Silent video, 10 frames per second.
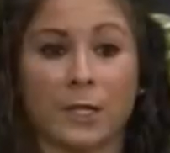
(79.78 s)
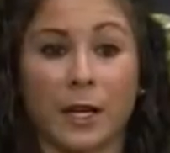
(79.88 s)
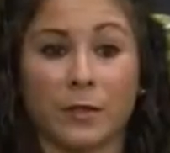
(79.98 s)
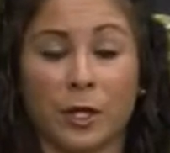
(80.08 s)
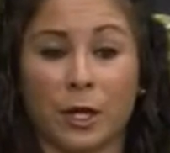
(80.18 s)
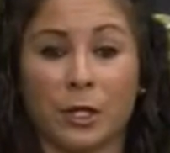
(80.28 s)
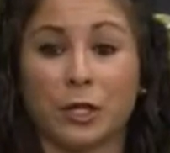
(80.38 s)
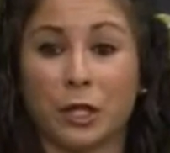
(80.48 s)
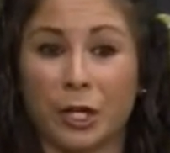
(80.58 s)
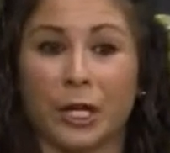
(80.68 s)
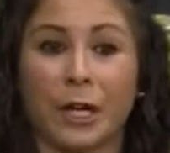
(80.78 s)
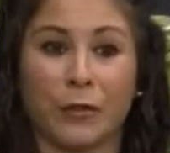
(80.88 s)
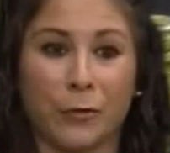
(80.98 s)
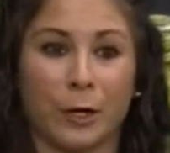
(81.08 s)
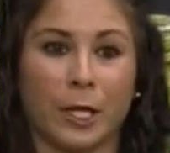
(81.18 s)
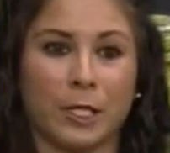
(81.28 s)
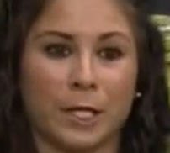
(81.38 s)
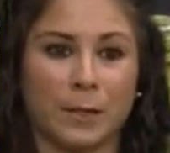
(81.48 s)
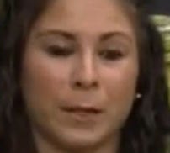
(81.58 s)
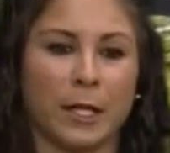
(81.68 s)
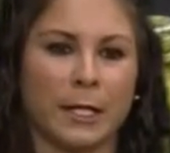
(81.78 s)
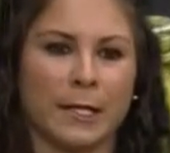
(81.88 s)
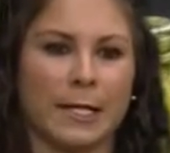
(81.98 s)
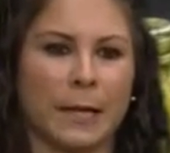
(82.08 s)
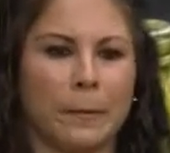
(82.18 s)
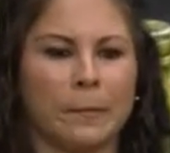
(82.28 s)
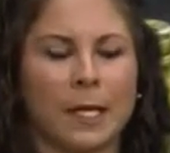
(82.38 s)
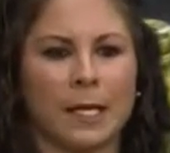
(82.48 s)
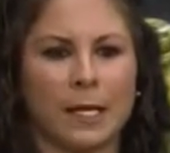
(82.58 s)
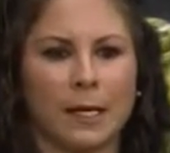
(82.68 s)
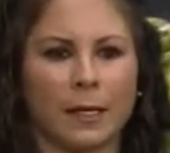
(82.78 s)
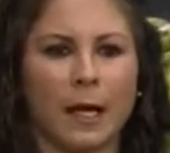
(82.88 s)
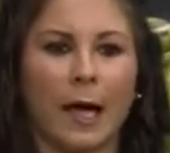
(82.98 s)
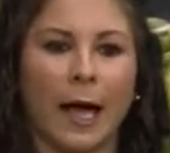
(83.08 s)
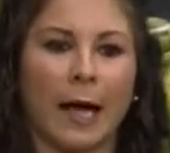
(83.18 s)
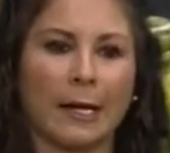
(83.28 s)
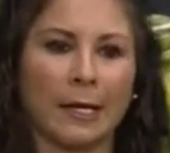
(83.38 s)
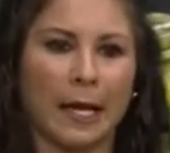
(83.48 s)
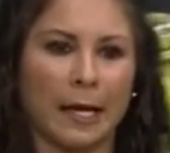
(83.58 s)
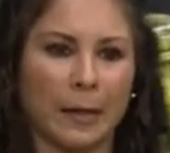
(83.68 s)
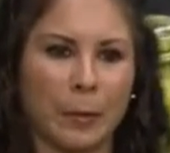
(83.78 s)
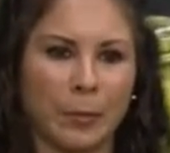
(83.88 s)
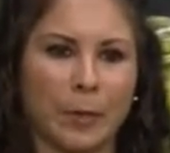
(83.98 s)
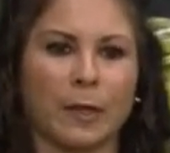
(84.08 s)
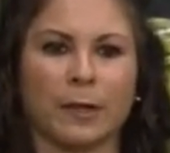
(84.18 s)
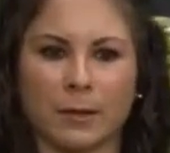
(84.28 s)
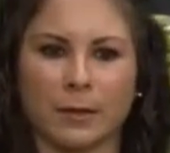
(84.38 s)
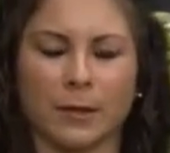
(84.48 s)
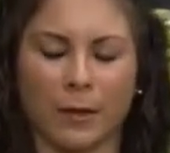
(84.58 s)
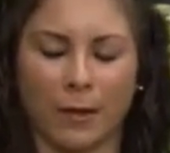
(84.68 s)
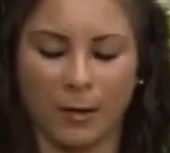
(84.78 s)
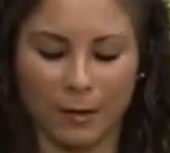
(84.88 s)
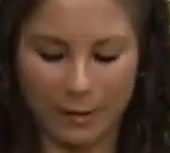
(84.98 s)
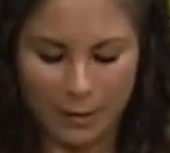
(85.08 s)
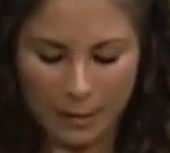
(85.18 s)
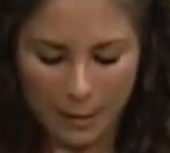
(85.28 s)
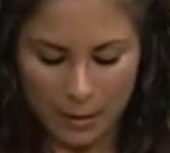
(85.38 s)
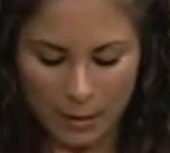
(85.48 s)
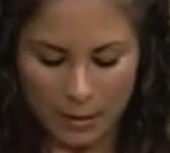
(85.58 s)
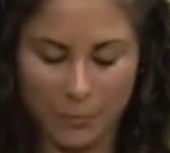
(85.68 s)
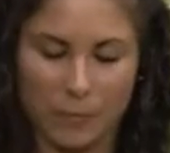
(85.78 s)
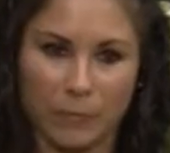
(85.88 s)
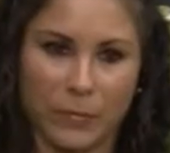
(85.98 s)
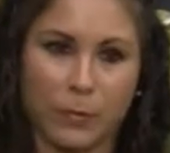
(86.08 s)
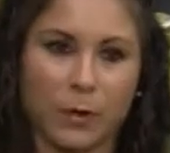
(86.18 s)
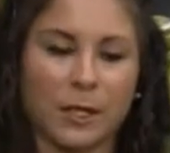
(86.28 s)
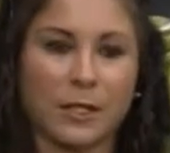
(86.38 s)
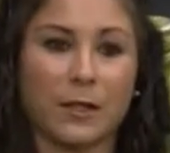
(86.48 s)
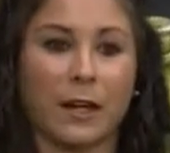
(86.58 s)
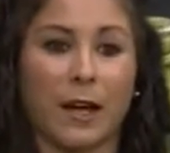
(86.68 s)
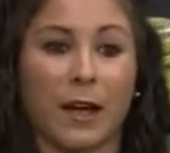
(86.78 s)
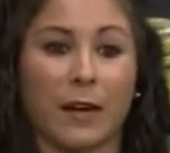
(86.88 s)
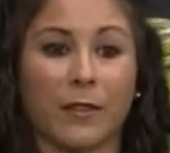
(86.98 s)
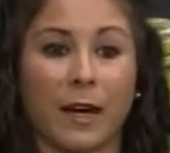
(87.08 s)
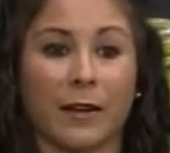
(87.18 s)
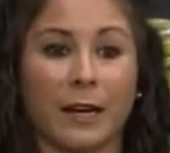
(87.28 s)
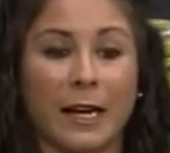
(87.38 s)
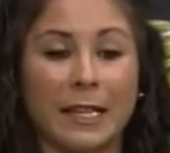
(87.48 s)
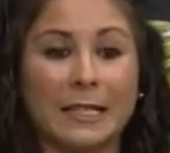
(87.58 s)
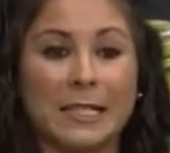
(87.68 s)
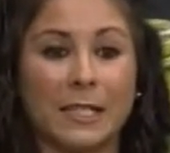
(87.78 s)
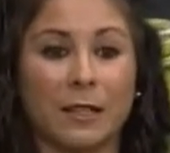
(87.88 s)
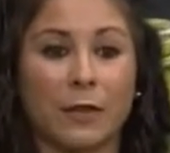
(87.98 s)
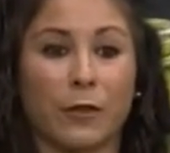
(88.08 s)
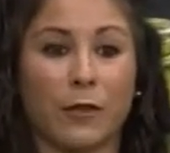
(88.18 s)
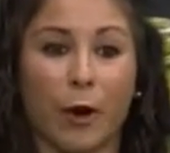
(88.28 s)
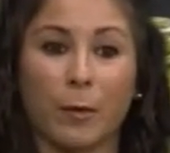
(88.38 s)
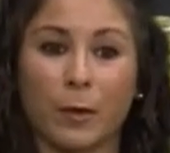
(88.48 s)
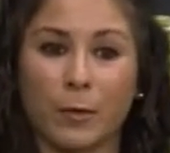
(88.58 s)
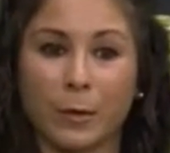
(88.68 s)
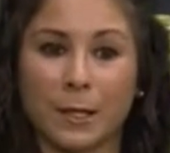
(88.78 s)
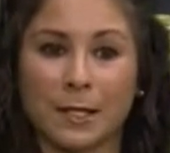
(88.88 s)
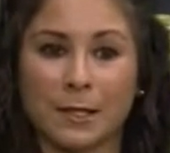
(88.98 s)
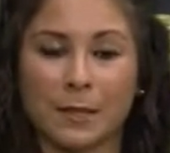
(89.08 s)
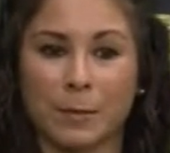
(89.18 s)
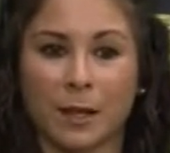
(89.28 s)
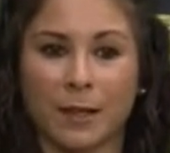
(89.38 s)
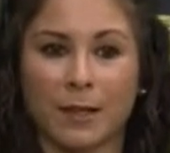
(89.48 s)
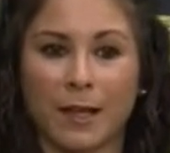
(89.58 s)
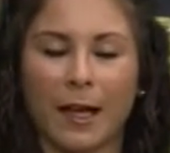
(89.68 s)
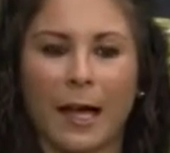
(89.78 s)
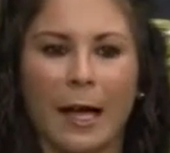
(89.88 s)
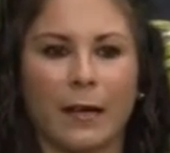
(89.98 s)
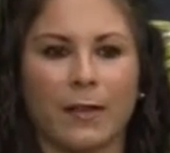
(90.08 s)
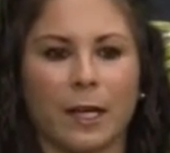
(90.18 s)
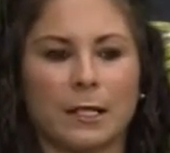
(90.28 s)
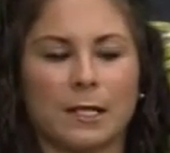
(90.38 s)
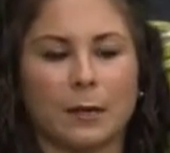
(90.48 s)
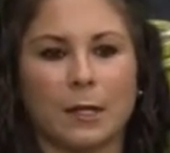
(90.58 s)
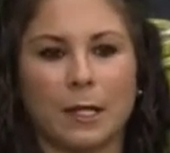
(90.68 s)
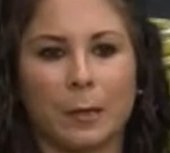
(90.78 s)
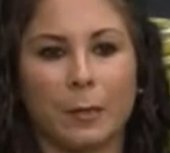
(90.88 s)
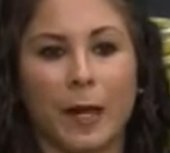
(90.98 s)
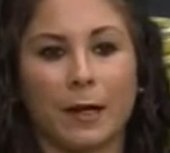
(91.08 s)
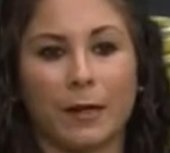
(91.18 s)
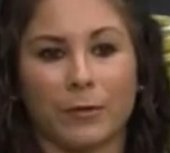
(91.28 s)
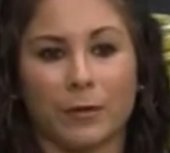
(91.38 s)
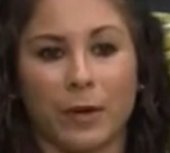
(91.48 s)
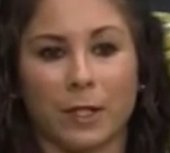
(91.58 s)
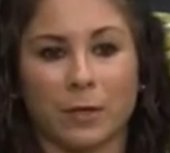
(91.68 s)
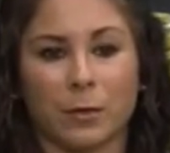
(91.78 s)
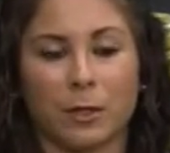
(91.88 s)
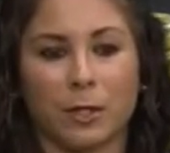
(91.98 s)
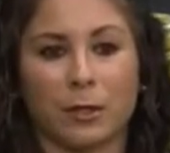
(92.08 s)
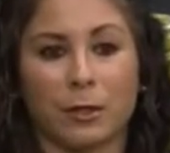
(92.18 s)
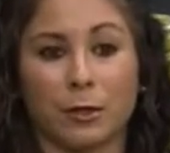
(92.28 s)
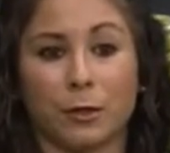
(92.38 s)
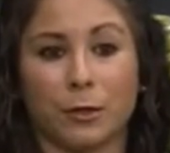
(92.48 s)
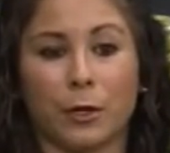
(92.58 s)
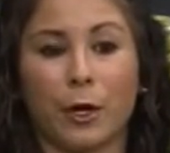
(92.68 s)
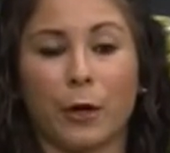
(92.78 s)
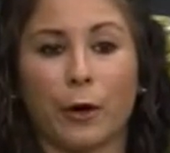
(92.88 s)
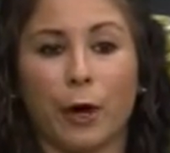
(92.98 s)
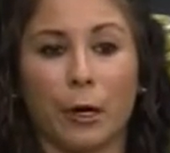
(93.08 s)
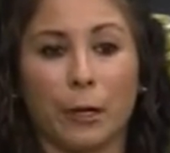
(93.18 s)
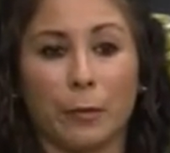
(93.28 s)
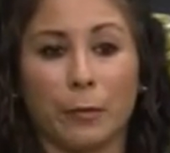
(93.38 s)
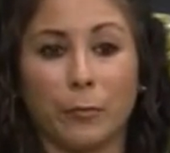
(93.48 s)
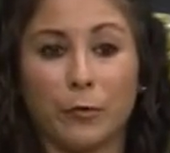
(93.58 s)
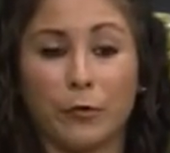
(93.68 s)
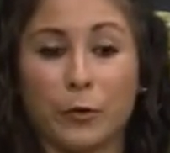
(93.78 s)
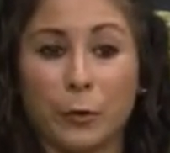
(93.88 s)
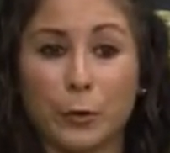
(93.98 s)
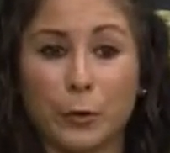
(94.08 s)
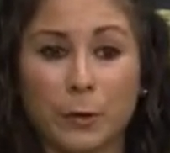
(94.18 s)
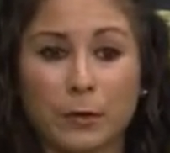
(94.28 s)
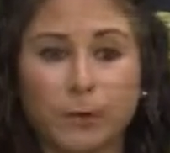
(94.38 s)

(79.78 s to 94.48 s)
have done during a 4-H experience at a meeting, at a camp, or so on. We're also going to have our antique farm equipment display. And then some of the competitive events will include food,